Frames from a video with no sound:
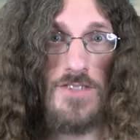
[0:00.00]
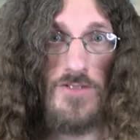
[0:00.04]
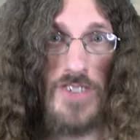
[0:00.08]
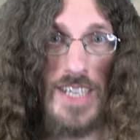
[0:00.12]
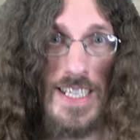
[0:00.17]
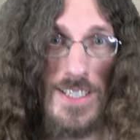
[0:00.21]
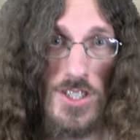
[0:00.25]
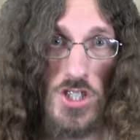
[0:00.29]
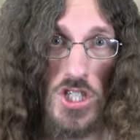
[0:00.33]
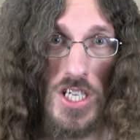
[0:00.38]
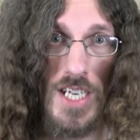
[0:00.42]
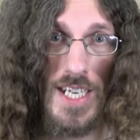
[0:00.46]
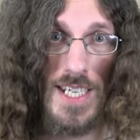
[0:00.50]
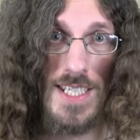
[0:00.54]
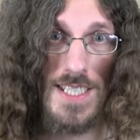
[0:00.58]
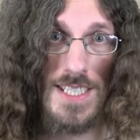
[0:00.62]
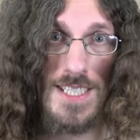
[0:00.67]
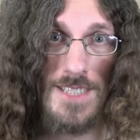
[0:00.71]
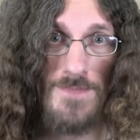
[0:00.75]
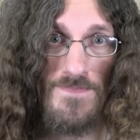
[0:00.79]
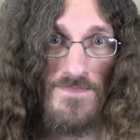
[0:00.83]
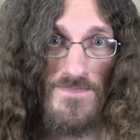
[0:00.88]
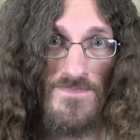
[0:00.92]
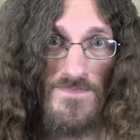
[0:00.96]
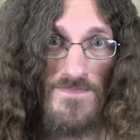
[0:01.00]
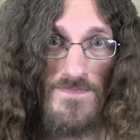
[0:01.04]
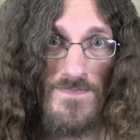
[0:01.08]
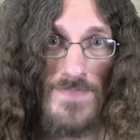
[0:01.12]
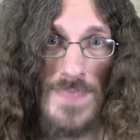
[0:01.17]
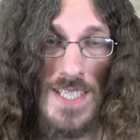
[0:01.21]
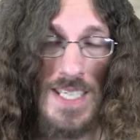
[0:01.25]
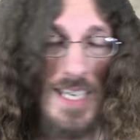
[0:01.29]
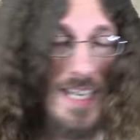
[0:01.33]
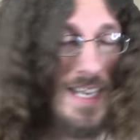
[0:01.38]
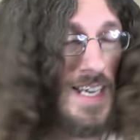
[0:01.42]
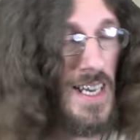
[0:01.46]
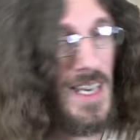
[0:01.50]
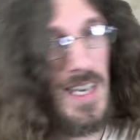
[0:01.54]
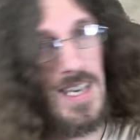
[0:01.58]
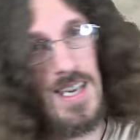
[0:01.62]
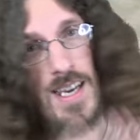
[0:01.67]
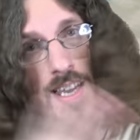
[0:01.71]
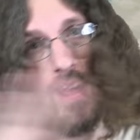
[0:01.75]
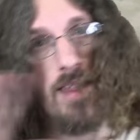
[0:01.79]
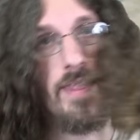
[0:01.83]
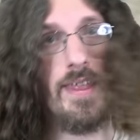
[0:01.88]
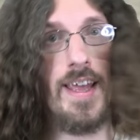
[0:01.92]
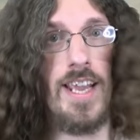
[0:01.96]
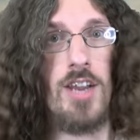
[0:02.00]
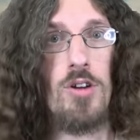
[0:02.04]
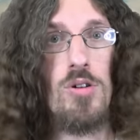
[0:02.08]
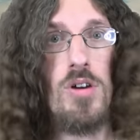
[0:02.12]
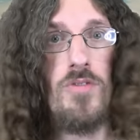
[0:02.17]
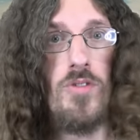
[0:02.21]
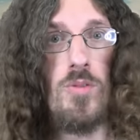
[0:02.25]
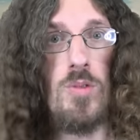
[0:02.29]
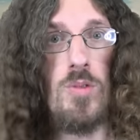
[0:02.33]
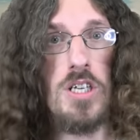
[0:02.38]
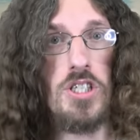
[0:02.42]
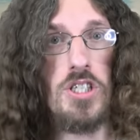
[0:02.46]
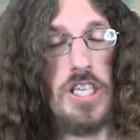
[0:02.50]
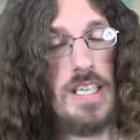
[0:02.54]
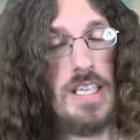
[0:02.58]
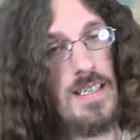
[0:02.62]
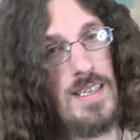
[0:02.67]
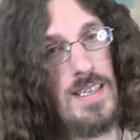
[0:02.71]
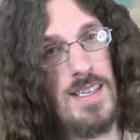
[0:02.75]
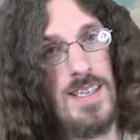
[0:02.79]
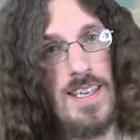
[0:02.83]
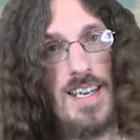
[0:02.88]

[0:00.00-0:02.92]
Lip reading: franchise. Thank you all for watching.